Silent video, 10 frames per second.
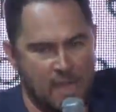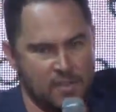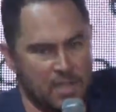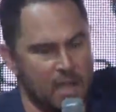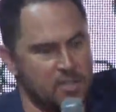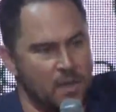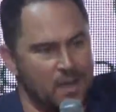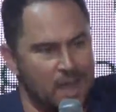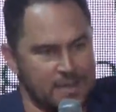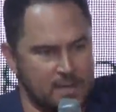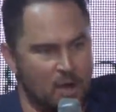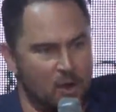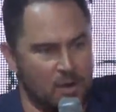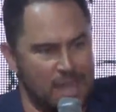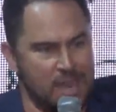and there's also a concept
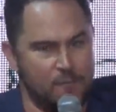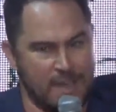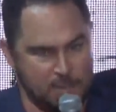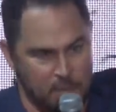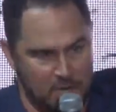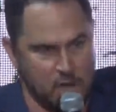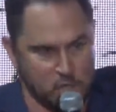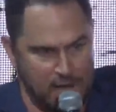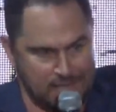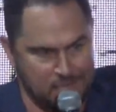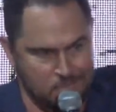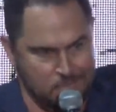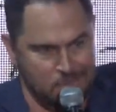called an investment contract.